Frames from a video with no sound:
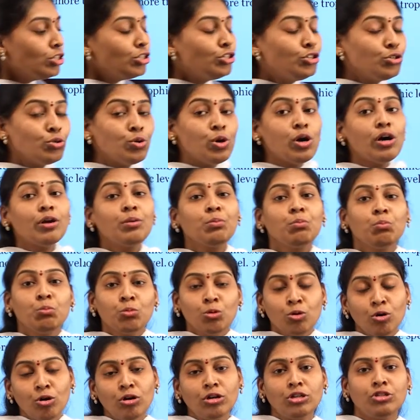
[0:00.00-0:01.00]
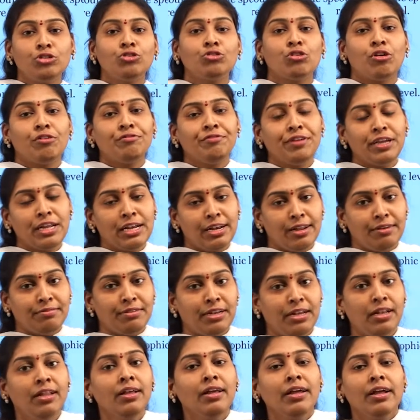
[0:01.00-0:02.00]
two or more trophic
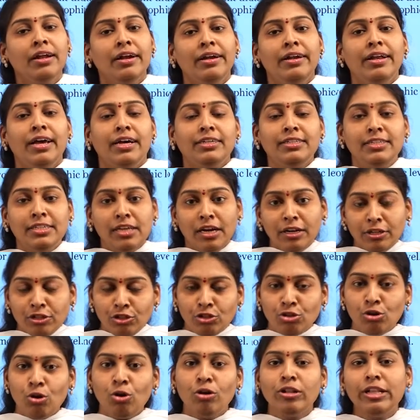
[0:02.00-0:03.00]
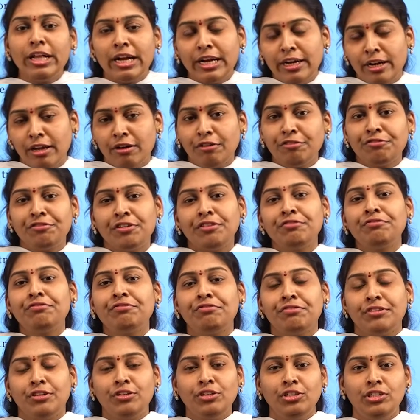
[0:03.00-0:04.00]
level. Doesn't show that of a
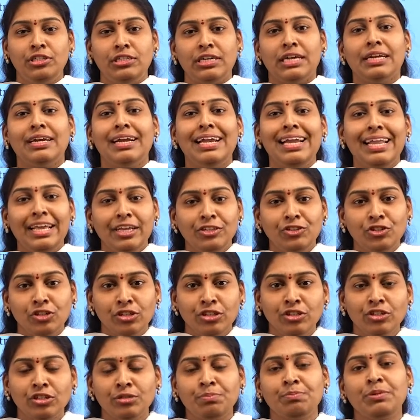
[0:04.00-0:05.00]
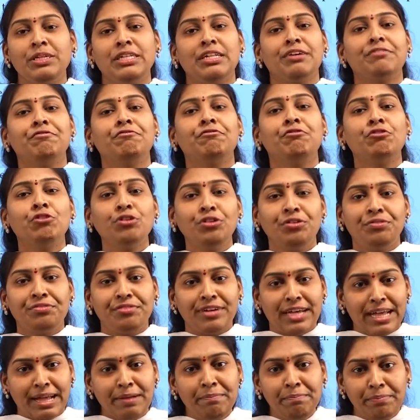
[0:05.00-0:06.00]
food relationship in a food
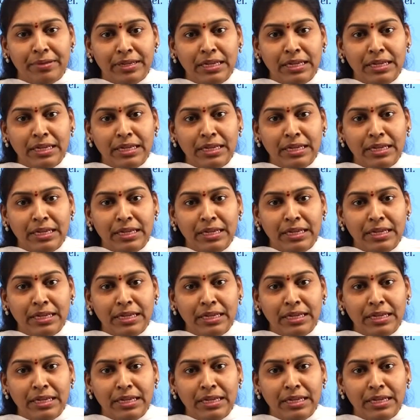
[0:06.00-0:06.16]
web